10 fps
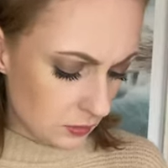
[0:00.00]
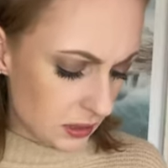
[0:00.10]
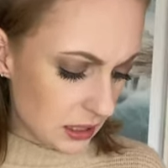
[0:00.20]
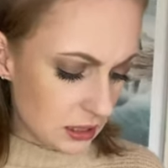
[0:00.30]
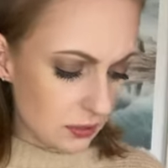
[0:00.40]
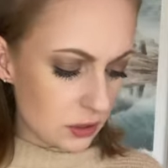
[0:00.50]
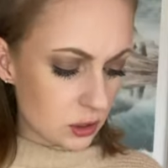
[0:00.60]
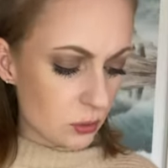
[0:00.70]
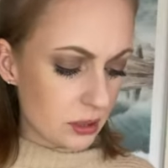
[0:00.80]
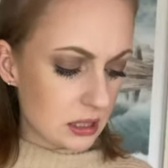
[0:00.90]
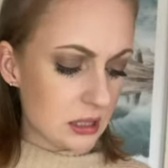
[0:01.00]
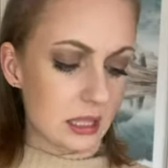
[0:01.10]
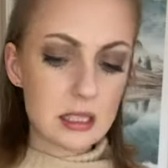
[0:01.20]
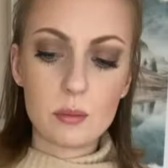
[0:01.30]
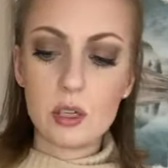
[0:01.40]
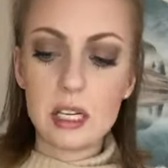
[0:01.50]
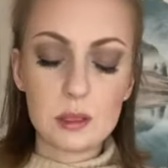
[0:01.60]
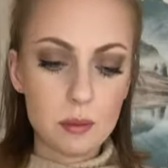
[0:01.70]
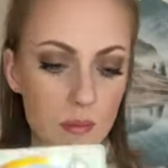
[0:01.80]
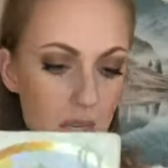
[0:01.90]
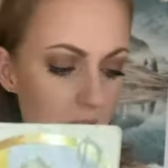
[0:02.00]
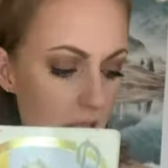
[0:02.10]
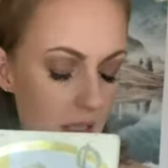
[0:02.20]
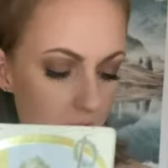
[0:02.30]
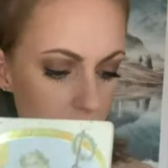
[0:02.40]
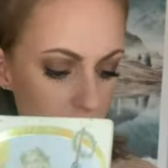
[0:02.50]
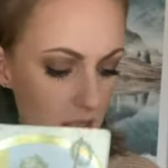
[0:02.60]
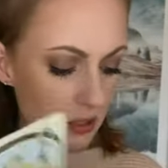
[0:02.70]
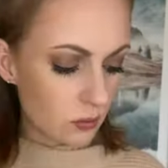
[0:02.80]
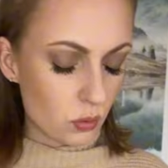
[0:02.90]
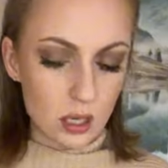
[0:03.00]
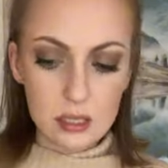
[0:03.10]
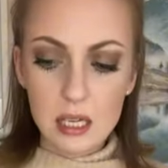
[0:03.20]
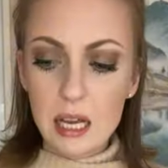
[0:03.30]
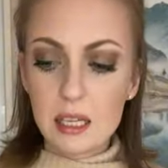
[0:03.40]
because of the choices that someone has been making, Six of Wands,